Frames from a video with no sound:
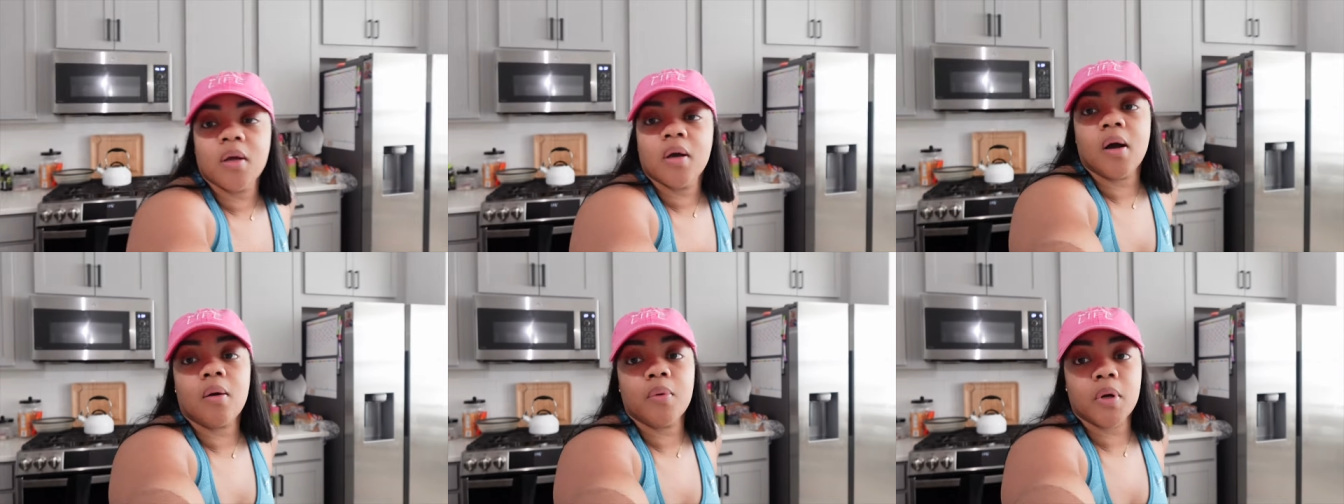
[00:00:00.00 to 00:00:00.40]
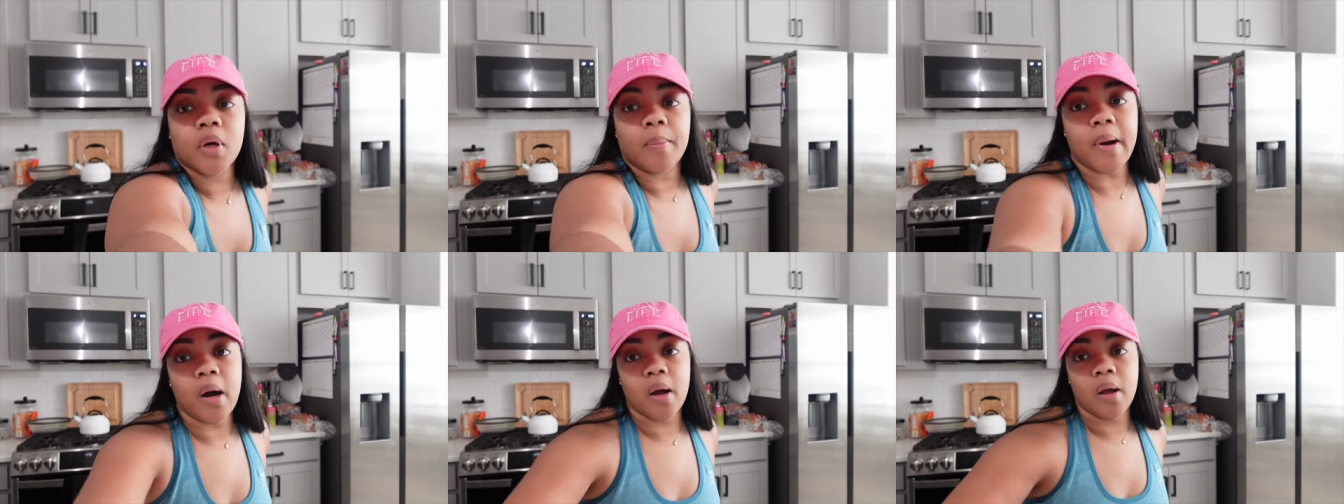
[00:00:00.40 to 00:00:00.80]
I went
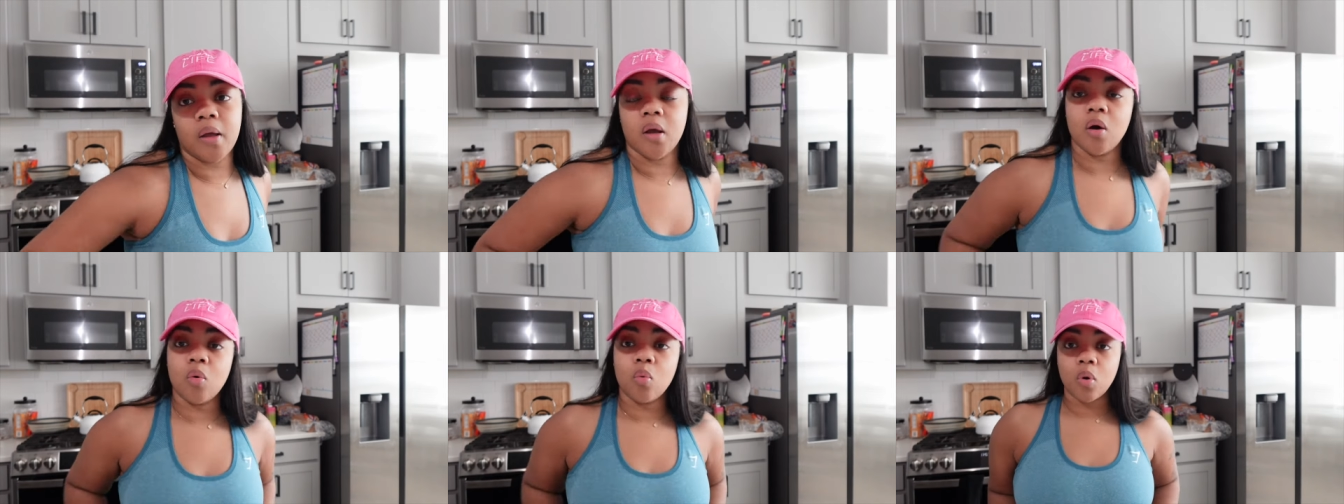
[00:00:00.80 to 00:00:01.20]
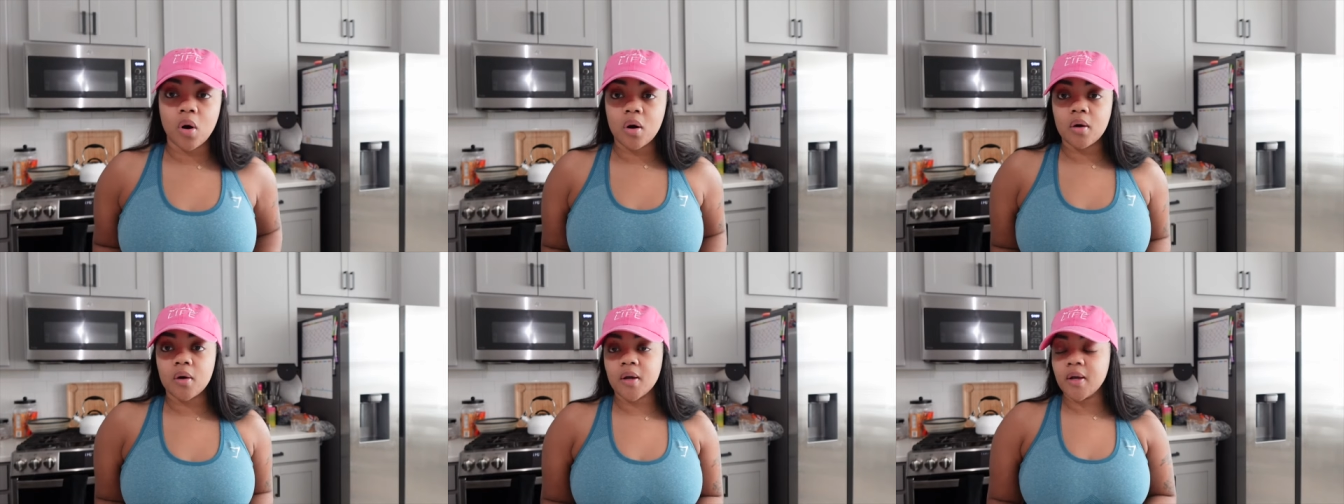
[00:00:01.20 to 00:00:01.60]
on my
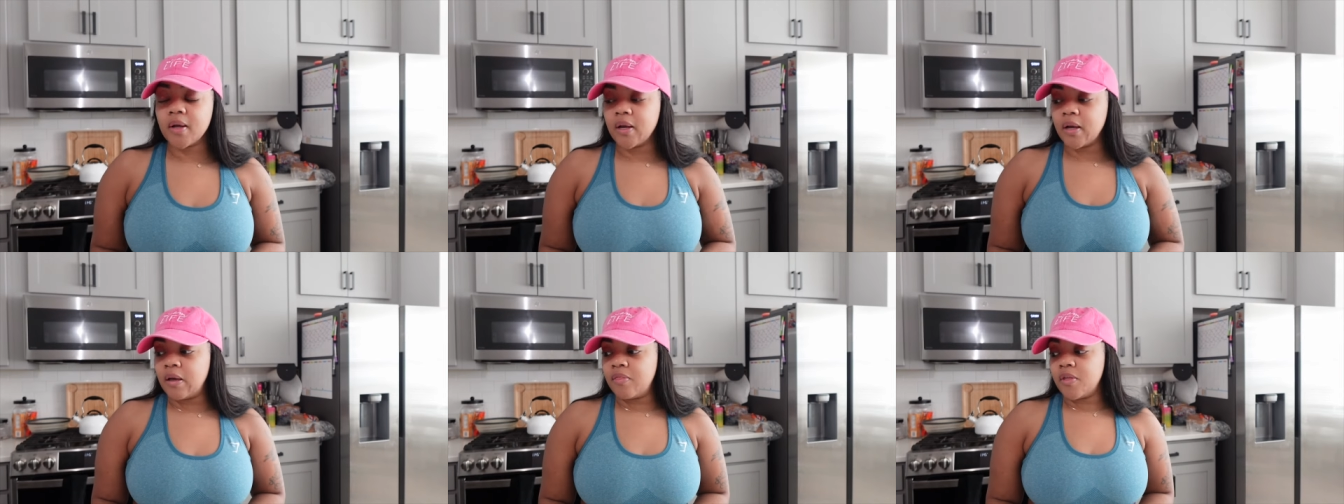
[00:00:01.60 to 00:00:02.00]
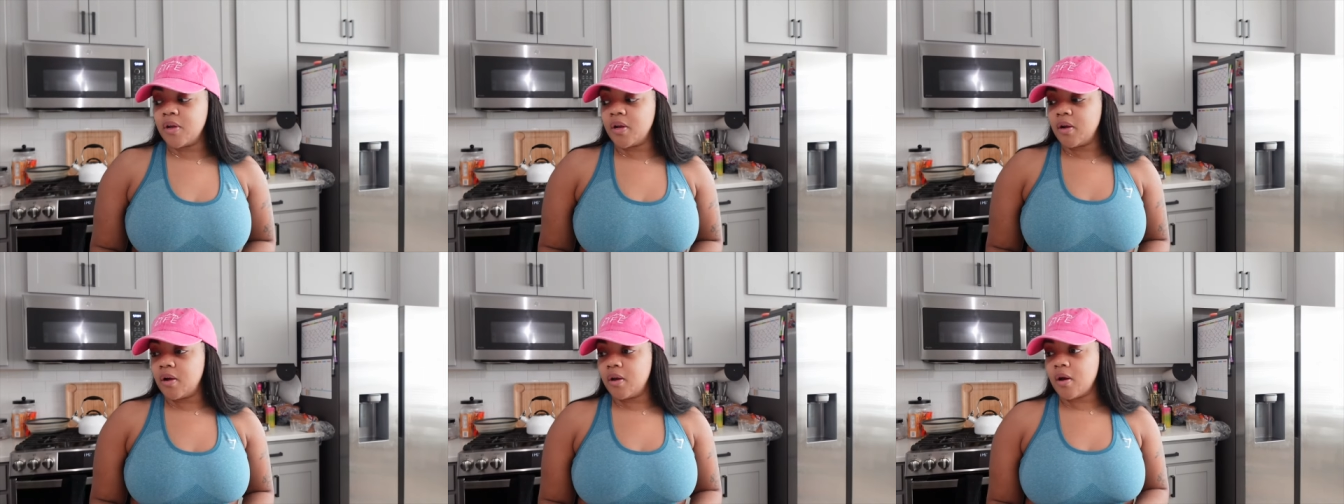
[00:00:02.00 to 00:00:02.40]
walk and
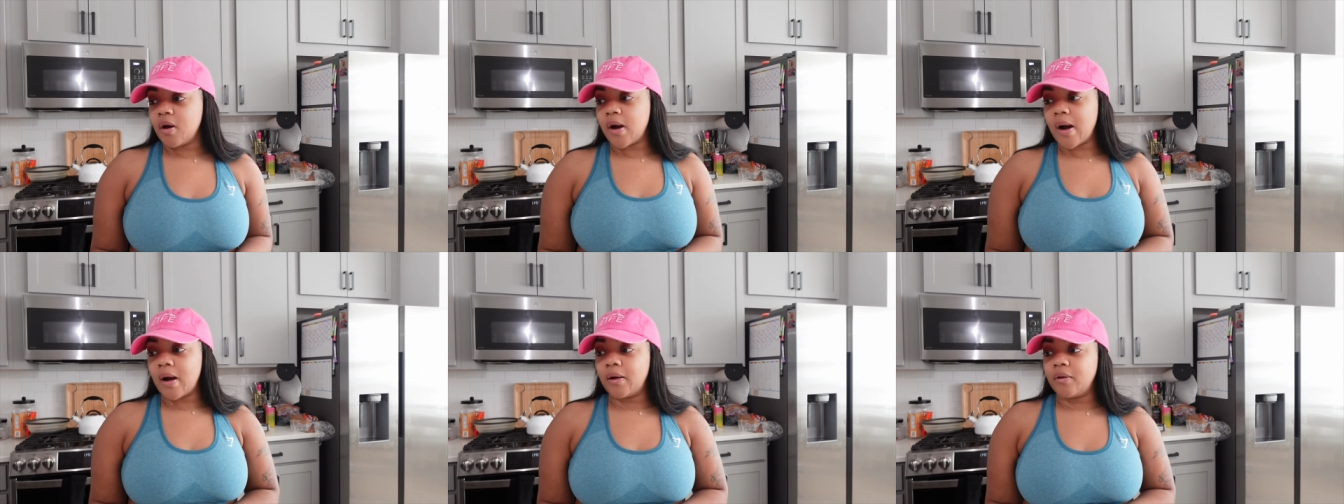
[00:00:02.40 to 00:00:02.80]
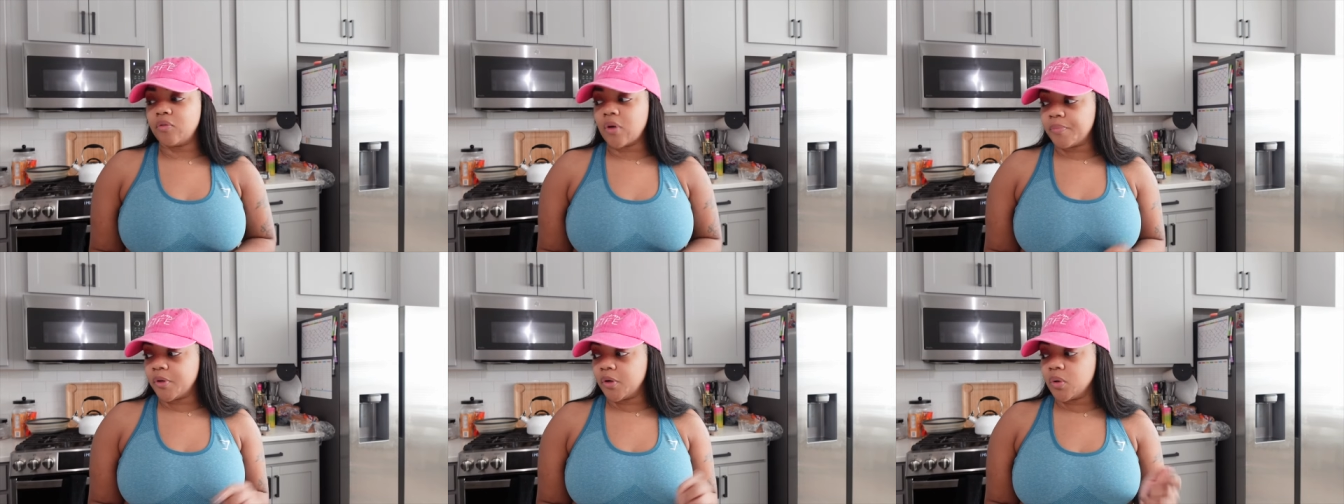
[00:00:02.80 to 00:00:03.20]
then I
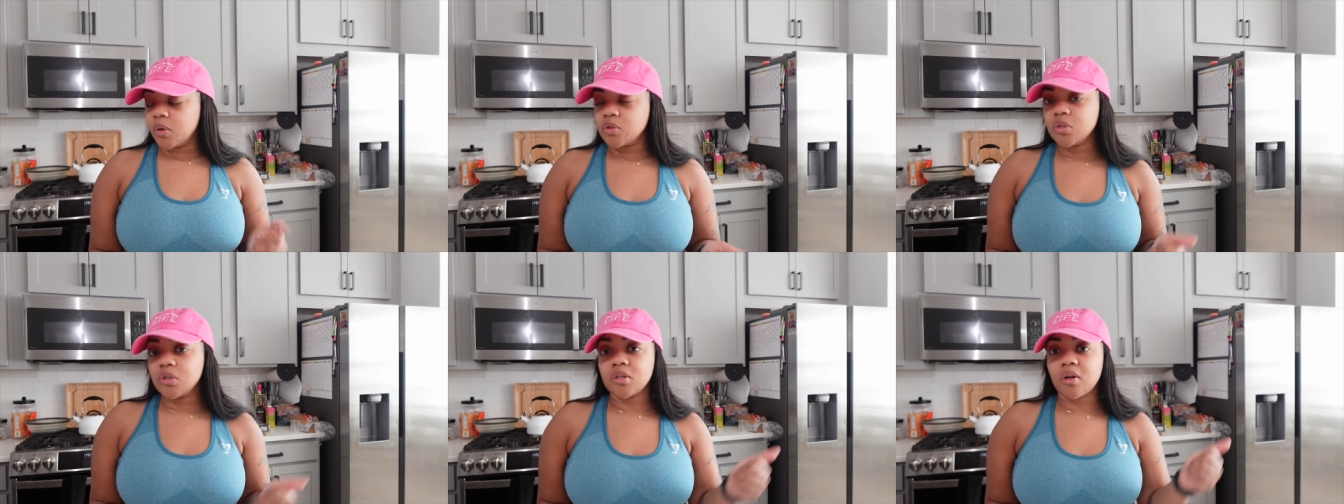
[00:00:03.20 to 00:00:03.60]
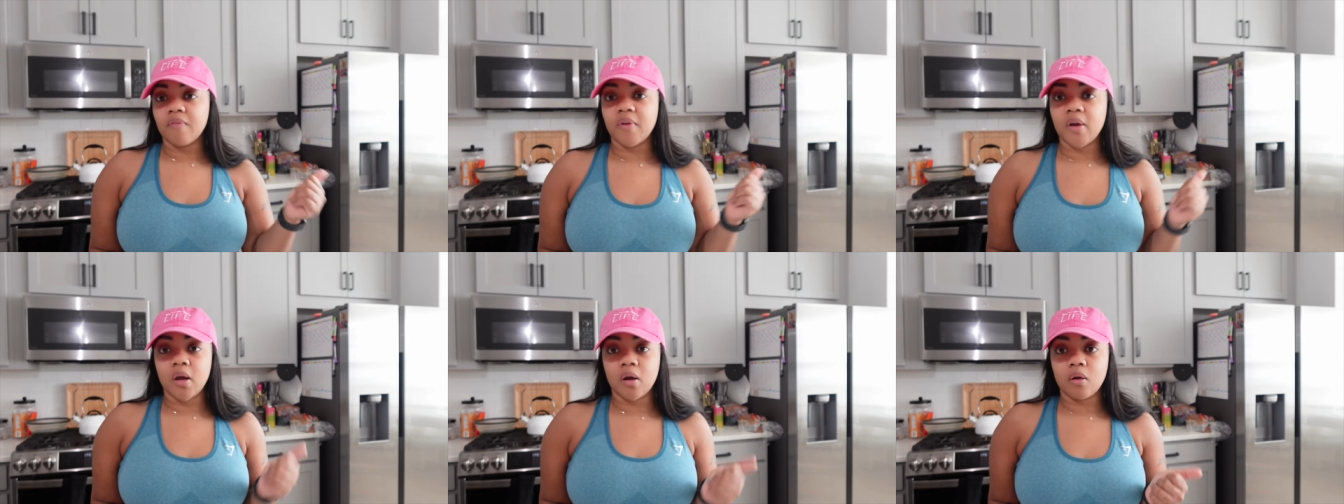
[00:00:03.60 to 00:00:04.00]
dropped the groceries
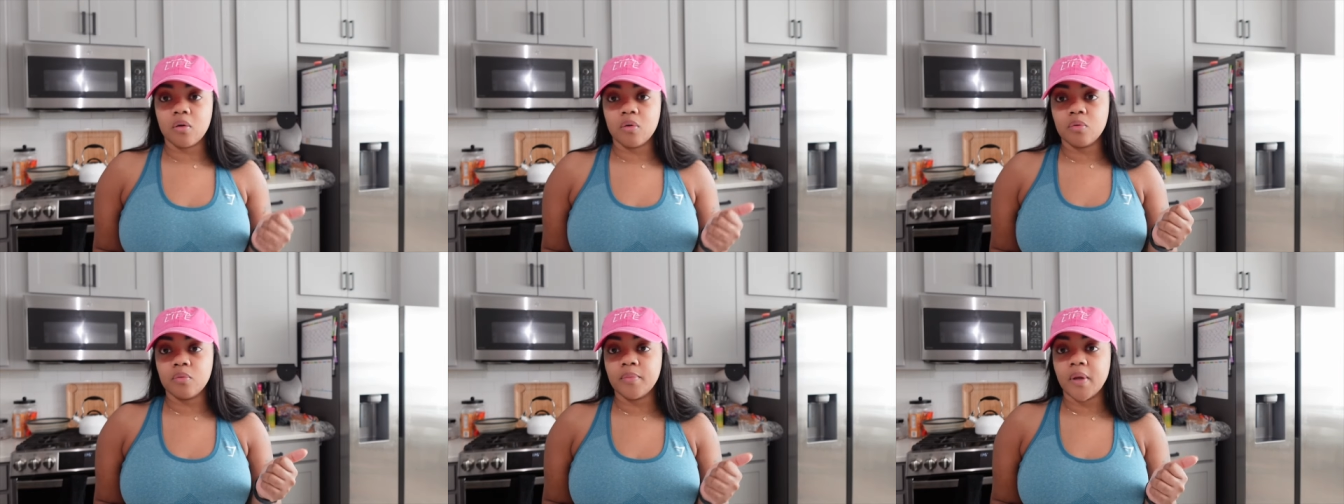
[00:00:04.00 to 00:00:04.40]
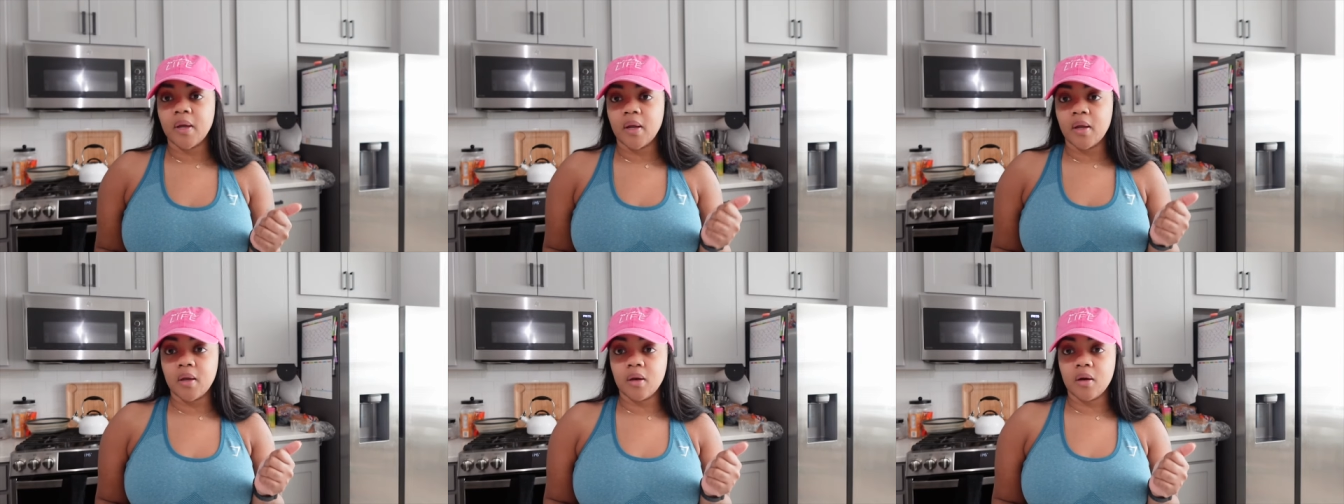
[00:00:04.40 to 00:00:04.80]
off at home
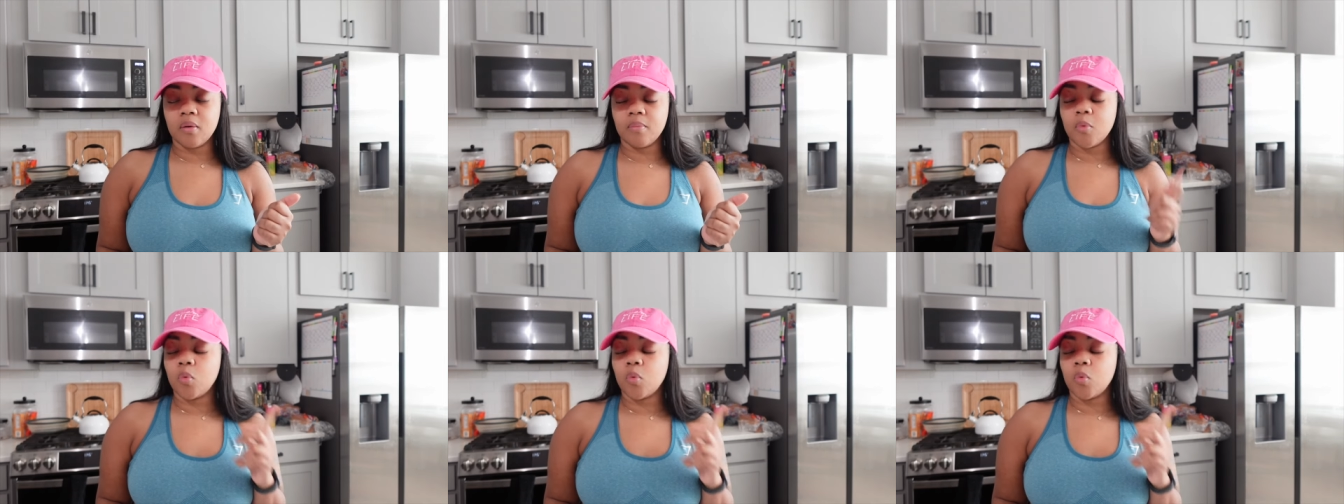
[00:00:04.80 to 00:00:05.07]
and I,